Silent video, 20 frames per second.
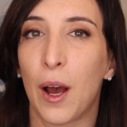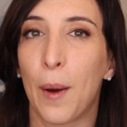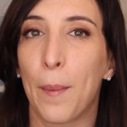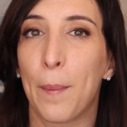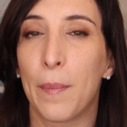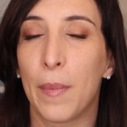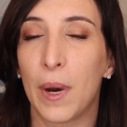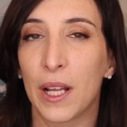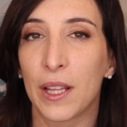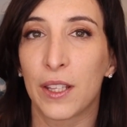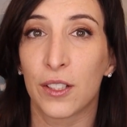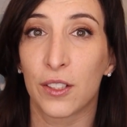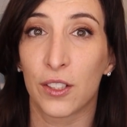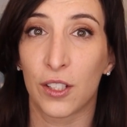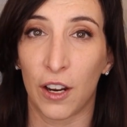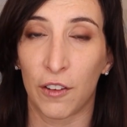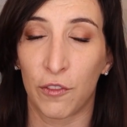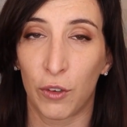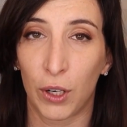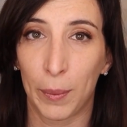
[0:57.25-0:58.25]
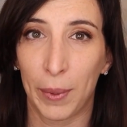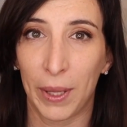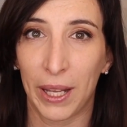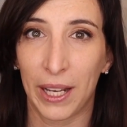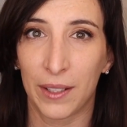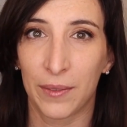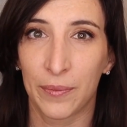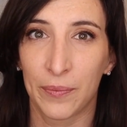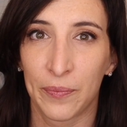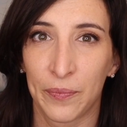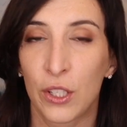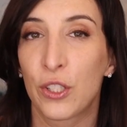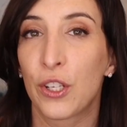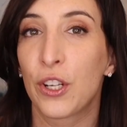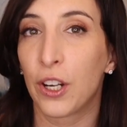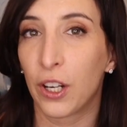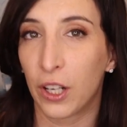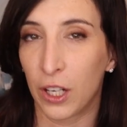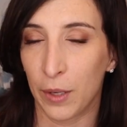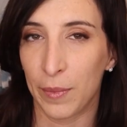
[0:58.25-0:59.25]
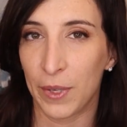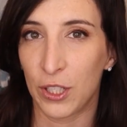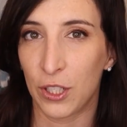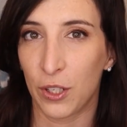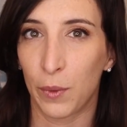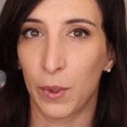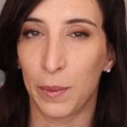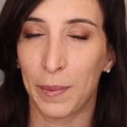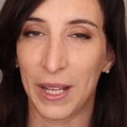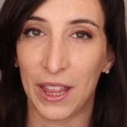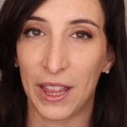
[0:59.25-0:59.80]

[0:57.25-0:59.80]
a month software plan, so your commission would be